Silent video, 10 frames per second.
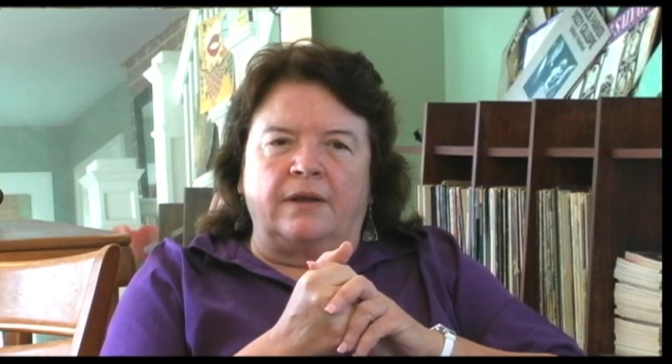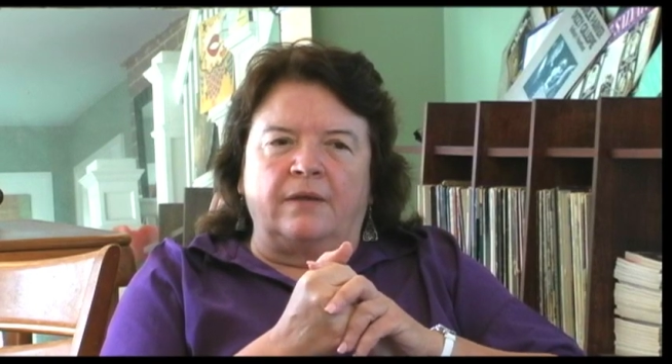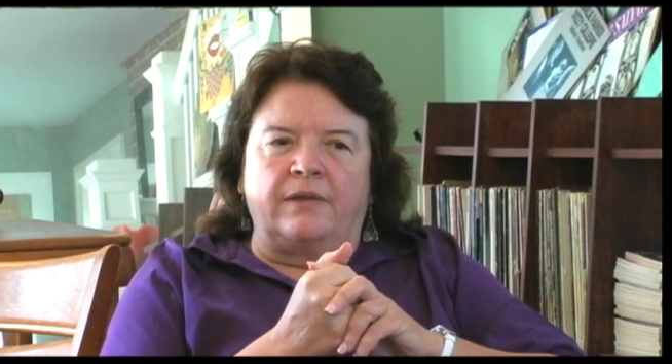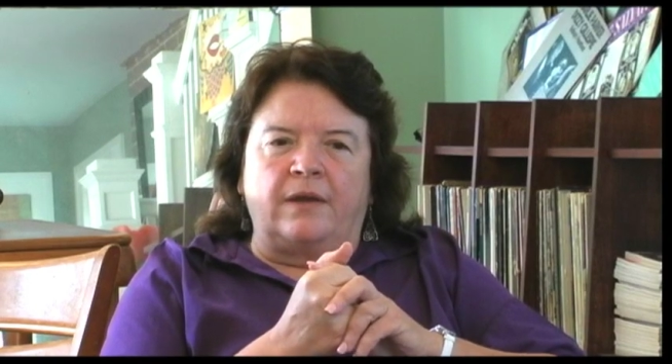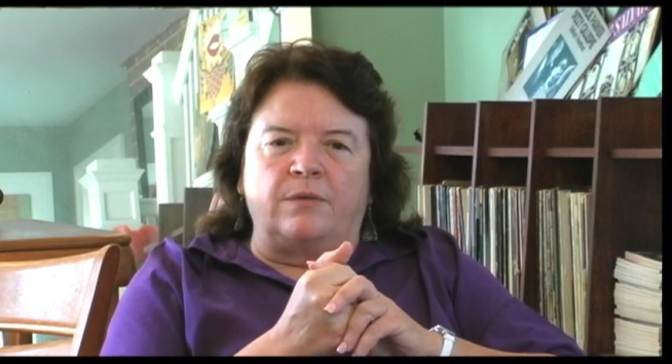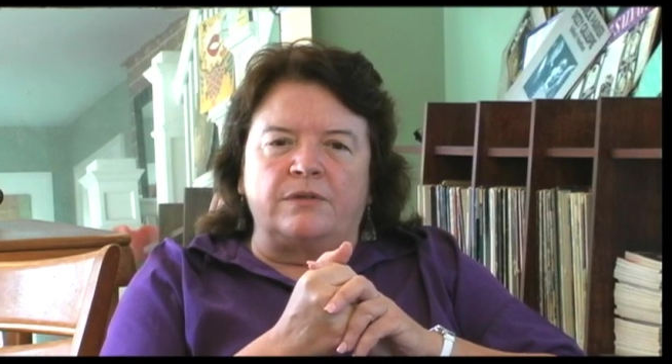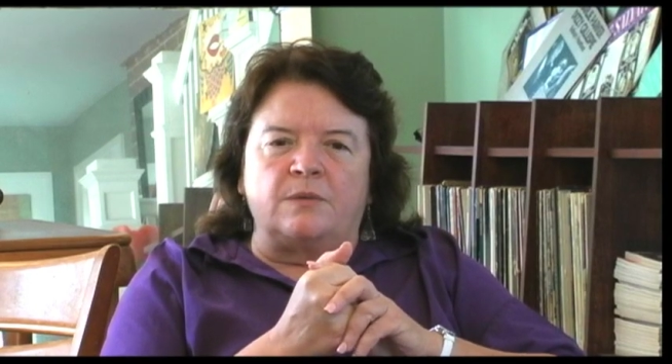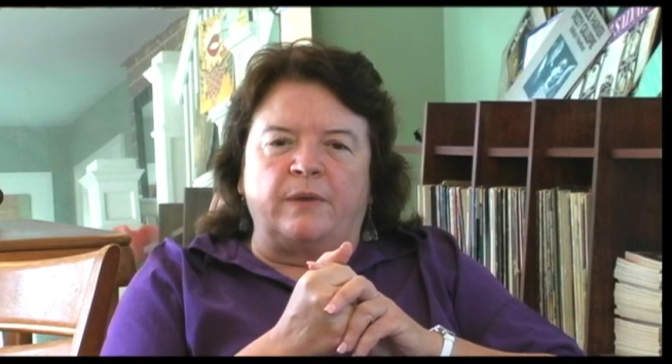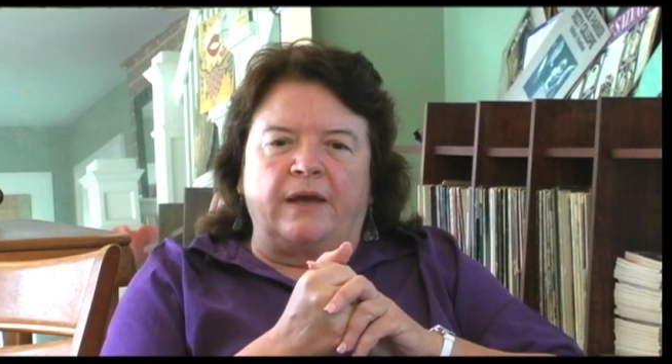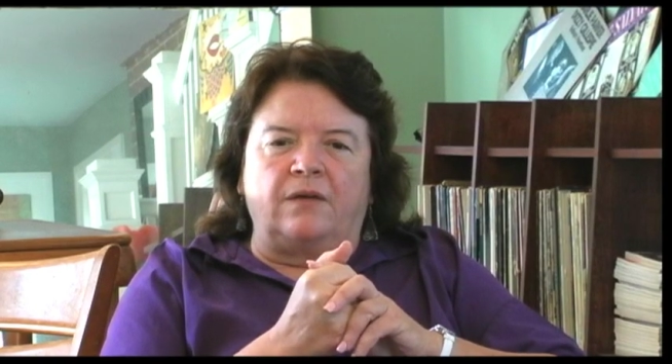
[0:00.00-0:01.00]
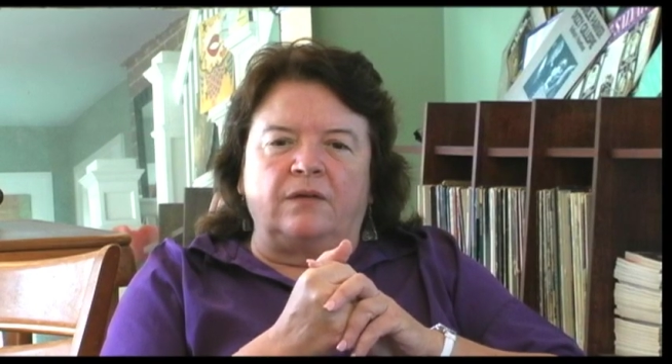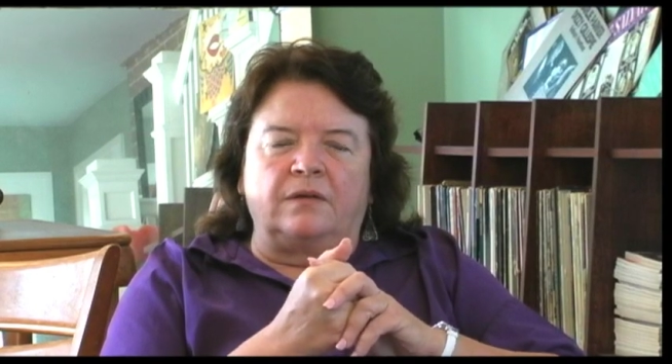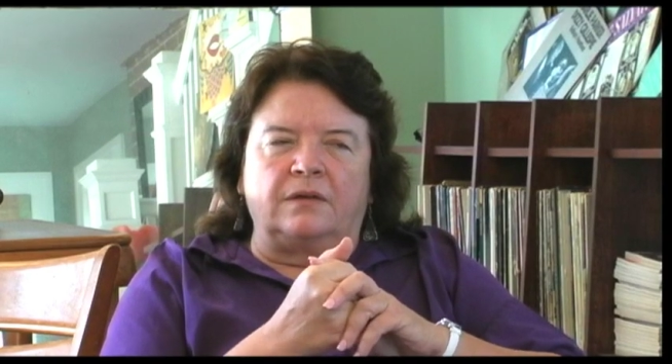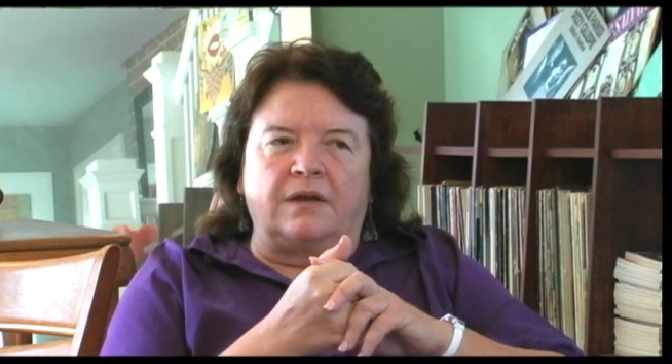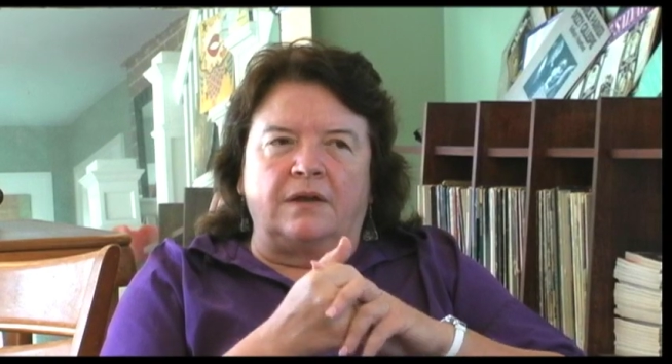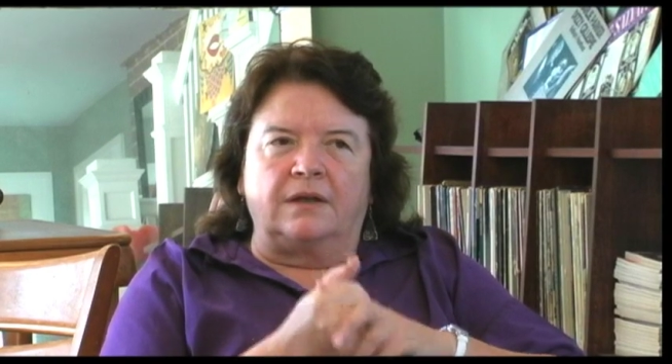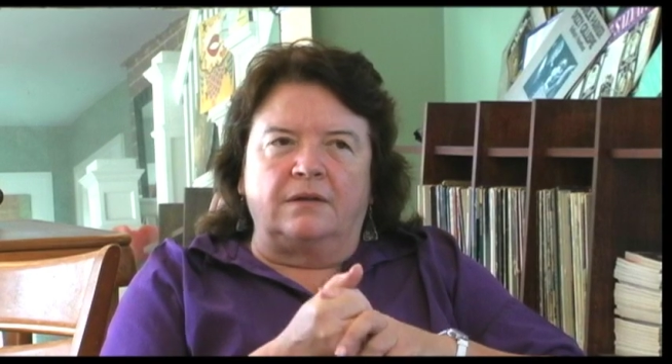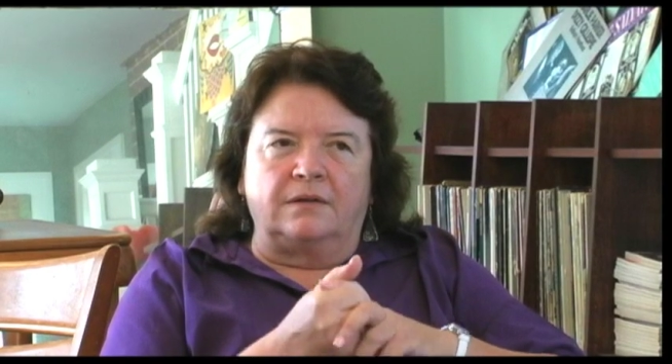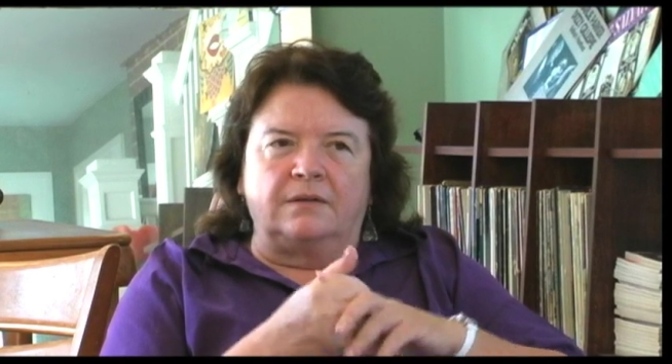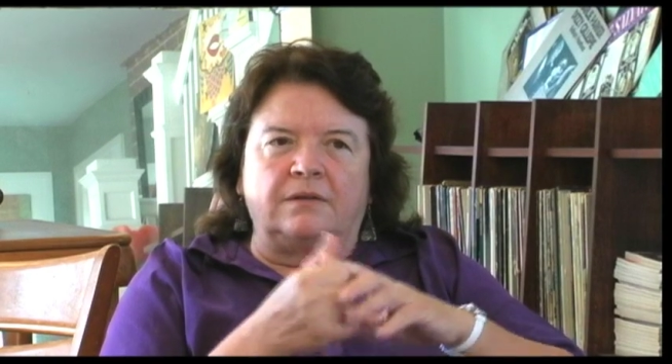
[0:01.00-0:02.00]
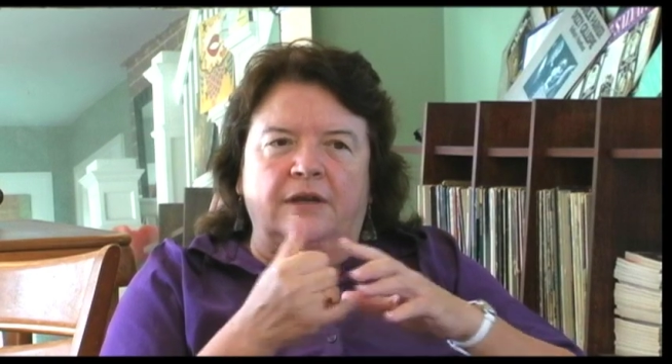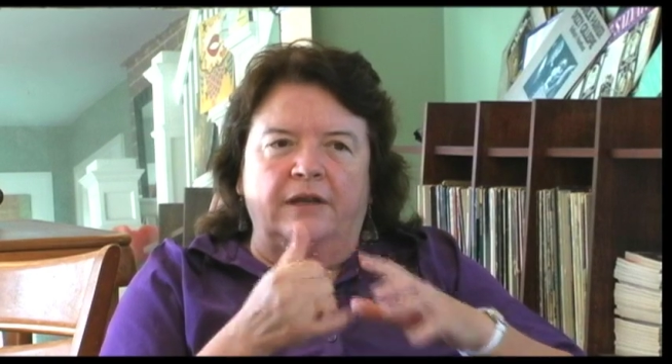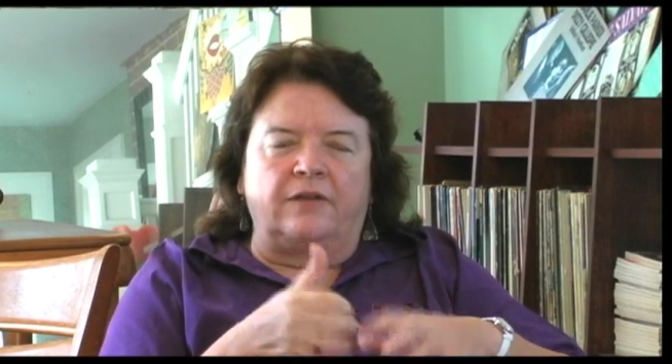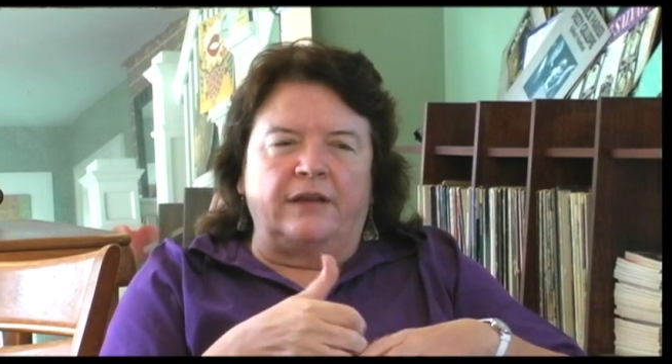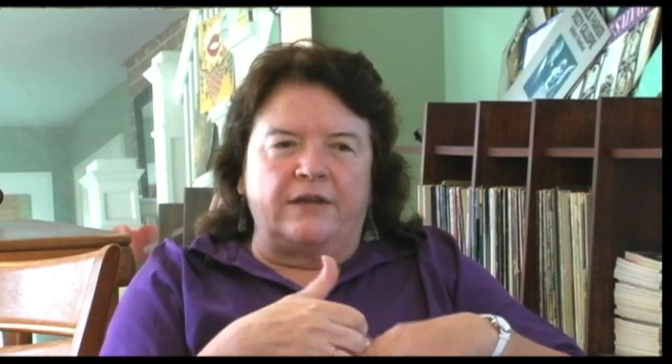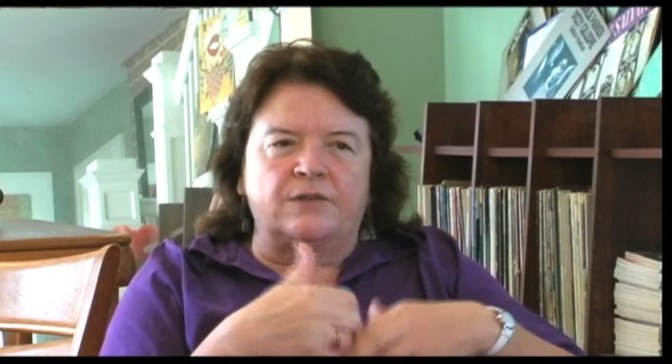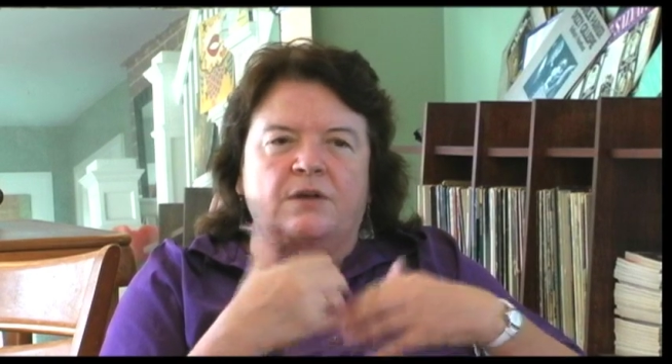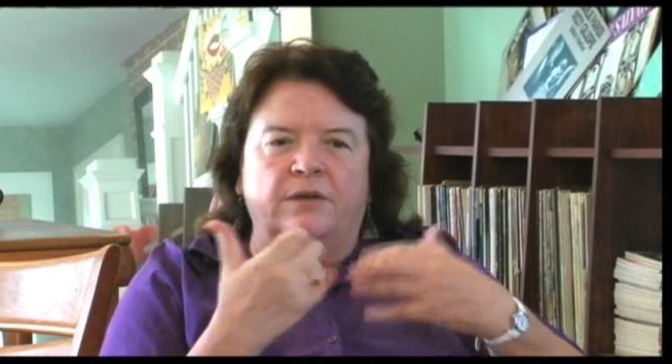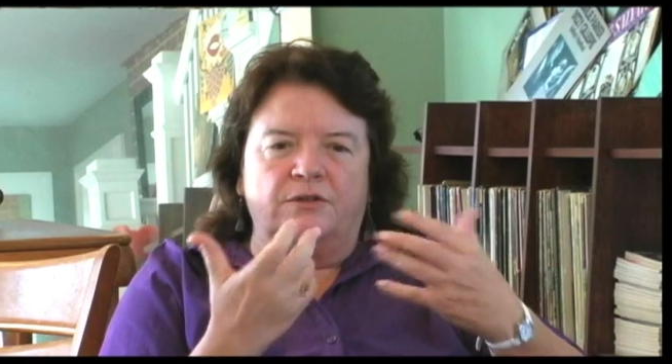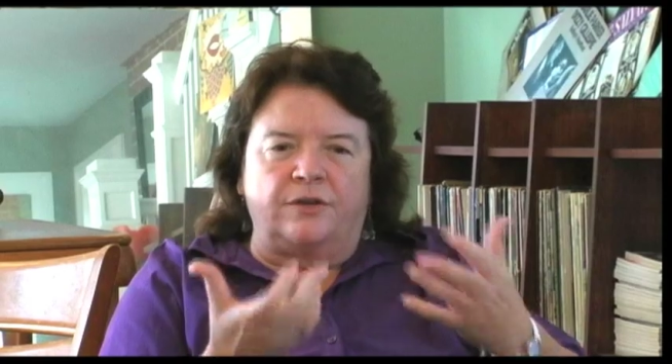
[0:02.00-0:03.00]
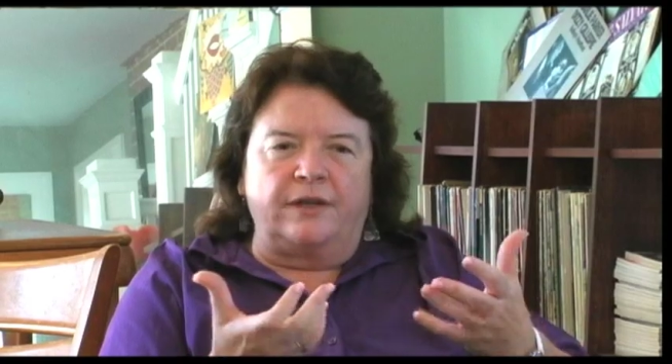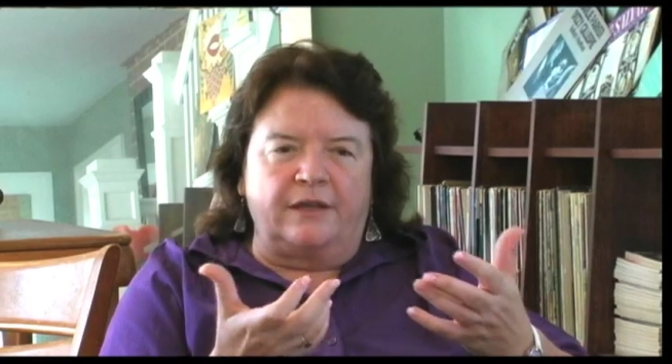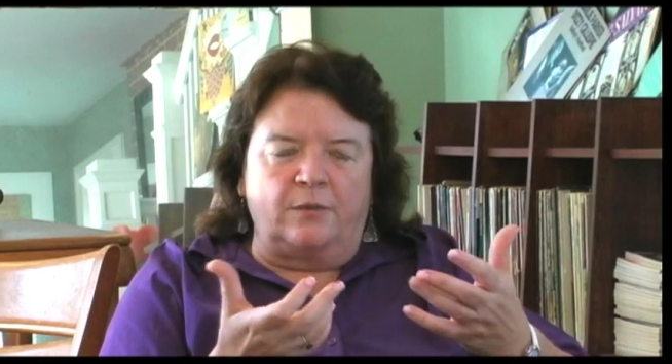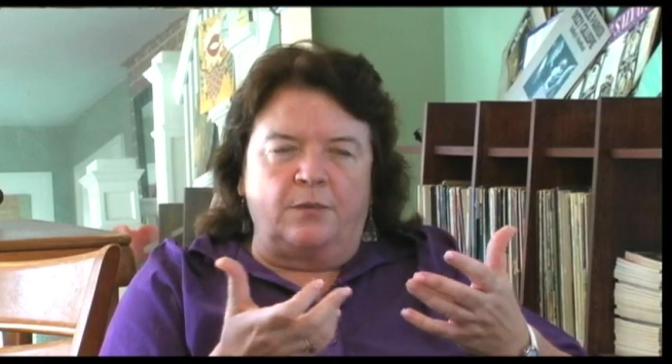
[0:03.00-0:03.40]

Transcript: that was about cutting class, going drinking at a